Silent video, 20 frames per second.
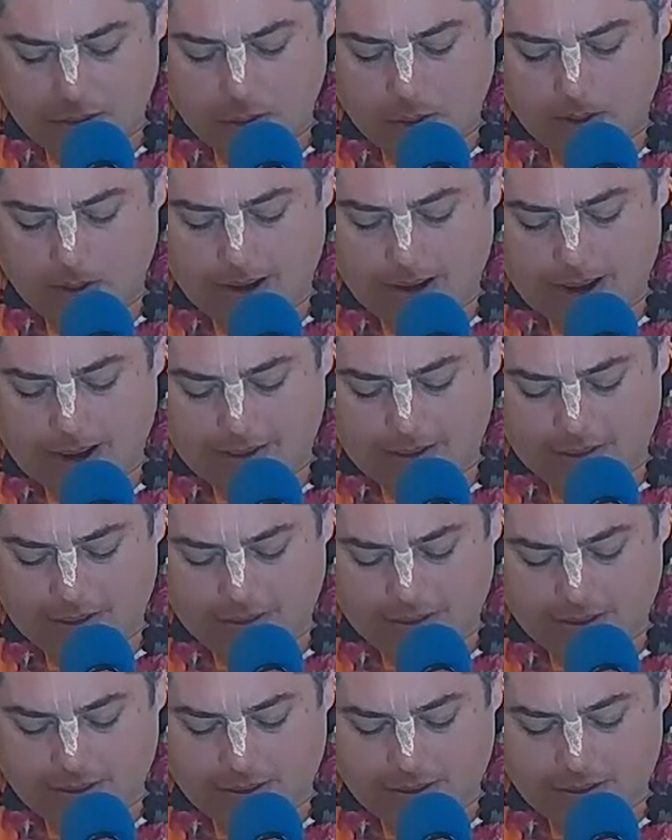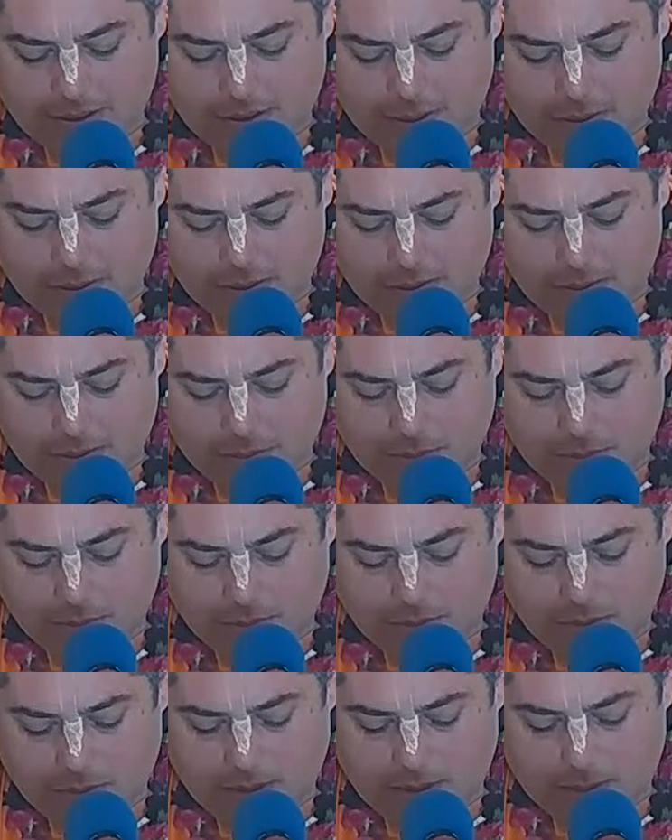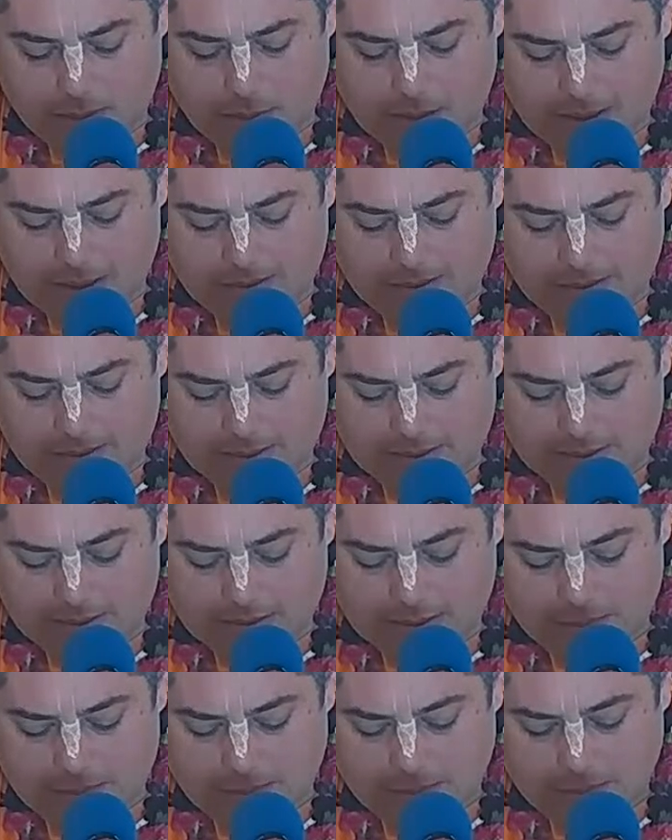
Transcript: who are highly learned and who have performed many penances.